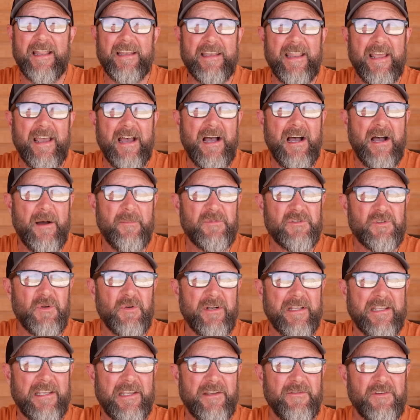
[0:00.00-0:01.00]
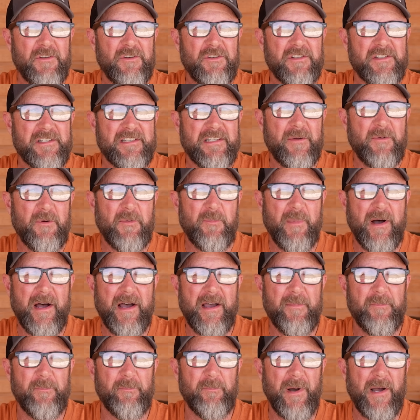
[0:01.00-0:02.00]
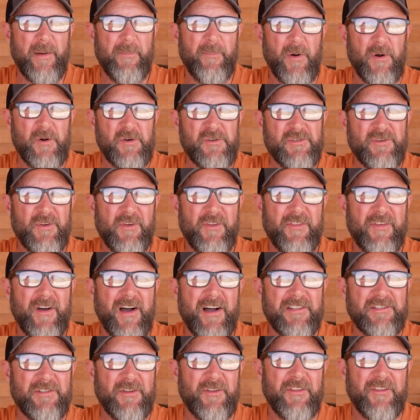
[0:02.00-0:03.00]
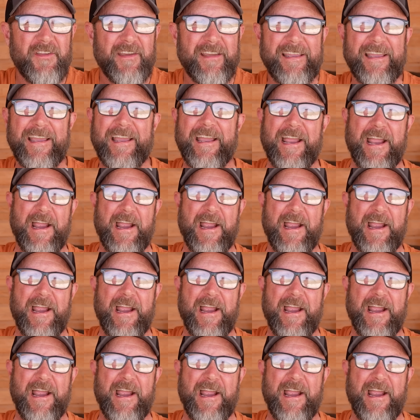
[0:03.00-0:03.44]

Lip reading: Now I'm just going to give you just some of my personal thoughts on the thing.